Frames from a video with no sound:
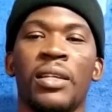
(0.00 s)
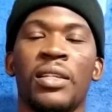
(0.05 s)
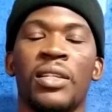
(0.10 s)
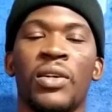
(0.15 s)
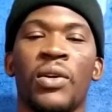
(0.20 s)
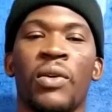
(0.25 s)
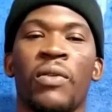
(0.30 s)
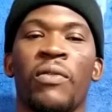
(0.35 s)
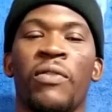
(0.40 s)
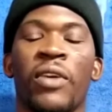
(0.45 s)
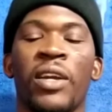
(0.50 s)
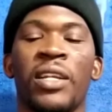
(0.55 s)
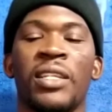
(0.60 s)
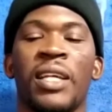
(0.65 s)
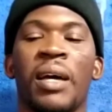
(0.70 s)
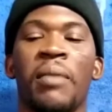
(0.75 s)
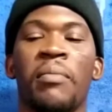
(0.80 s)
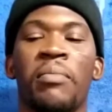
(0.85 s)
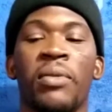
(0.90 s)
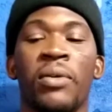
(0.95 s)
So for
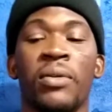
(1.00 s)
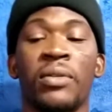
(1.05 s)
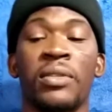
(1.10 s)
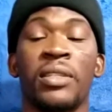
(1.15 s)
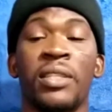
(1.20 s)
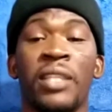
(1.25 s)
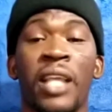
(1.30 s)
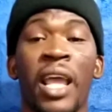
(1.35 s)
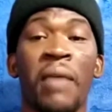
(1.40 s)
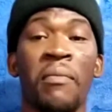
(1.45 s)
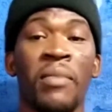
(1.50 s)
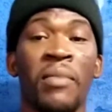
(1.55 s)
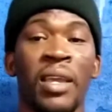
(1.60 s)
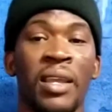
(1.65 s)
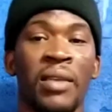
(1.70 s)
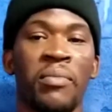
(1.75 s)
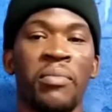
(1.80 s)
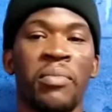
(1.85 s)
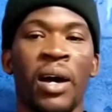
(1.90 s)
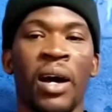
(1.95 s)
example, them
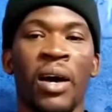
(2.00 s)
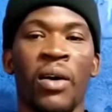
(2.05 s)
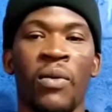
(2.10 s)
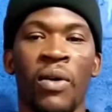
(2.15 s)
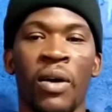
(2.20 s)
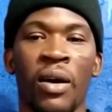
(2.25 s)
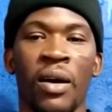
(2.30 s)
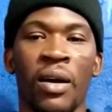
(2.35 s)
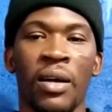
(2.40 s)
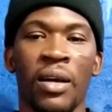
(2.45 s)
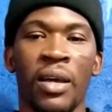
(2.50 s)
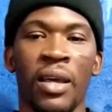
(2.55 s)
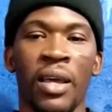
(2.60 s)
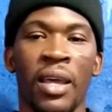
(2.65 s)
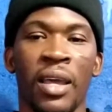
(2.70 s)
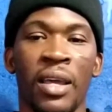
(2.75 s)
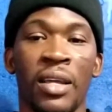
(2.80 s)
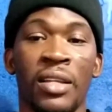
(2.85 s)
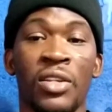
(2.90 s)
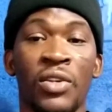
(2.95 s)
in Patwa
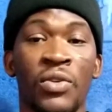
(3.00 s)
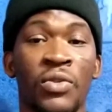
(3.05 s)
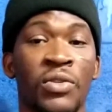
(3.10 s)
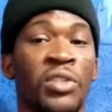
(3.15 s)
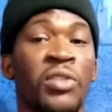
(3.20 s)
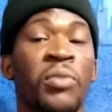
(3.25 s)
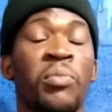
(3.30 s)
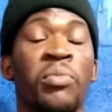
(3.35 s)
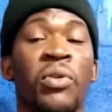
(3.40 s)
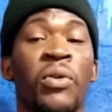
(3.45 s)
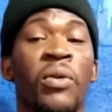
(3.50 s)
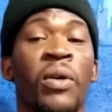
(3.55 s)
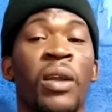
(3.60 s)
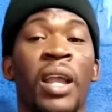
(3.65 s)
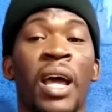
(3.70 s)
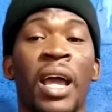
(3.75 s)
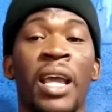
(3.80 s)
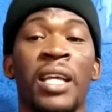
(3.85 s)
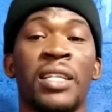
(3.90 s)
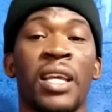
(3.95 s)
is used to
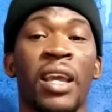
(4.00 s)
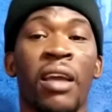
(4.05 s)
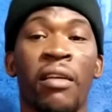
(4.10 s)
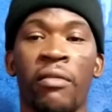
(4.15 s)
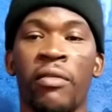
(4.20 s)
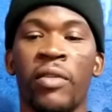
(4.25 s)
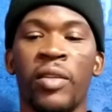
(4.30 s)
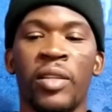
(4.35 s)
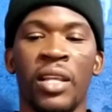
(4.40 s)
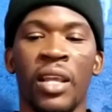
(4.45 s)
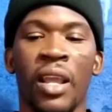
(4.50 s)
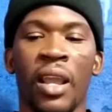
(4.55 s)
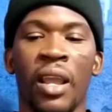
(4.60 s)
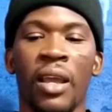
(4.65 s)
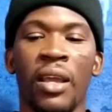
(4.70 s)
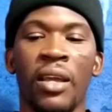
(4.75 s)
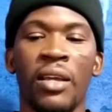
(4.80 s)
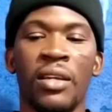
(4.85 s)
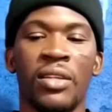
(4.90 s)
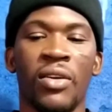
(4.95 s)
pluralize everything.
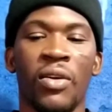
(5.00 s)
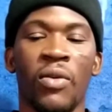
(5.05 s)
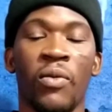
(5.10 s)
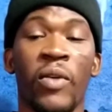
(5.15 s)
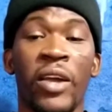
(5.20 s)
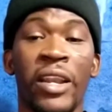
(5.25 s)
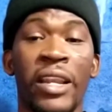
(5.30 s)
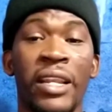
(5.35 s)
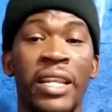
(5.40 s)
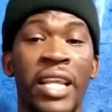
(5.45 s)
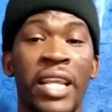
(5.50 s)
So when